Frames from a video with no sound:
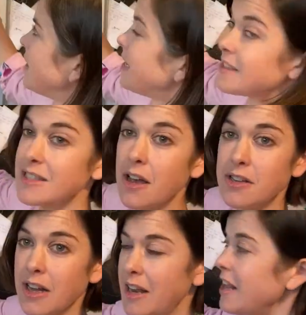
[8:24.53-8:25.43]
inside,
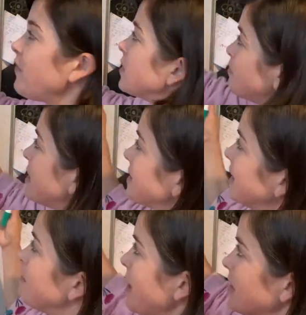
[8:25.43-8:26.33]
a leaf is basically
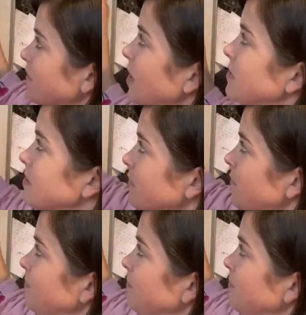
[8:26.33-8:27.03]
made of loads of